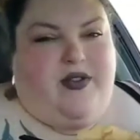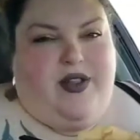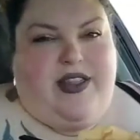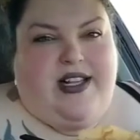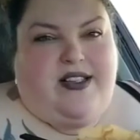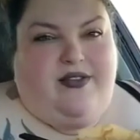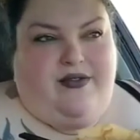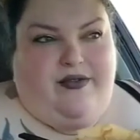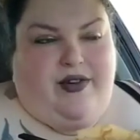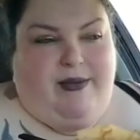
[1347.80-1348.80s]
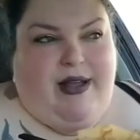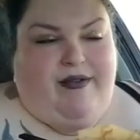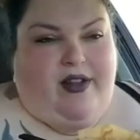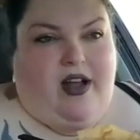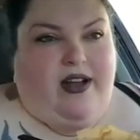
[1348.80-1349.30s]
different things for my
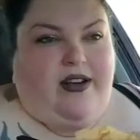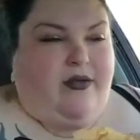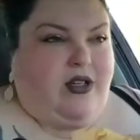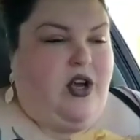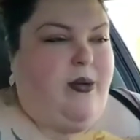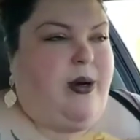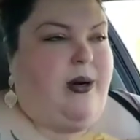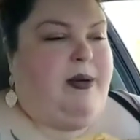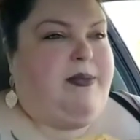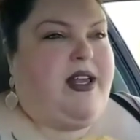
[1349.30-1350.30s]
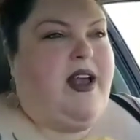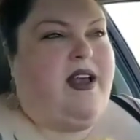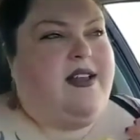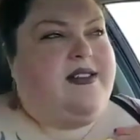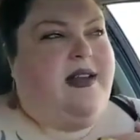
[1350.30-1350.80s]
vlog in October, but
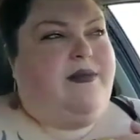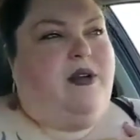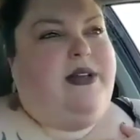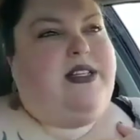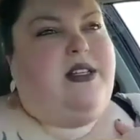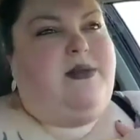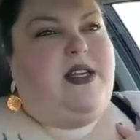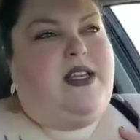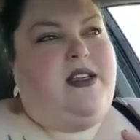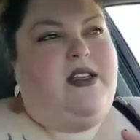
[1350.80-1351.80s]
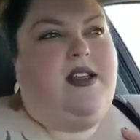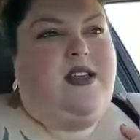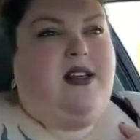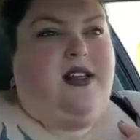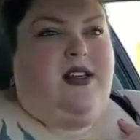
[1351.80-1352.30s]
because I'm going to be
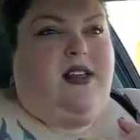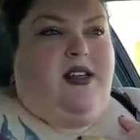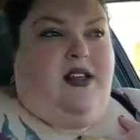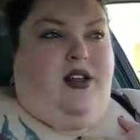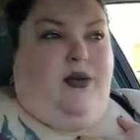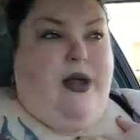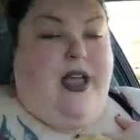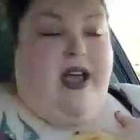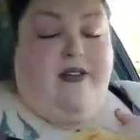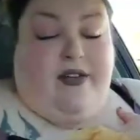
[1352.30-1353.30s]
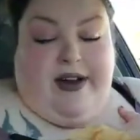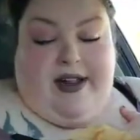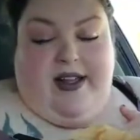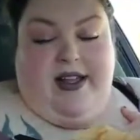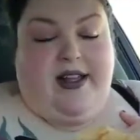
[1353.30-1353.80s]

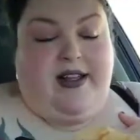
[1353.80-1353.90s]
recovering,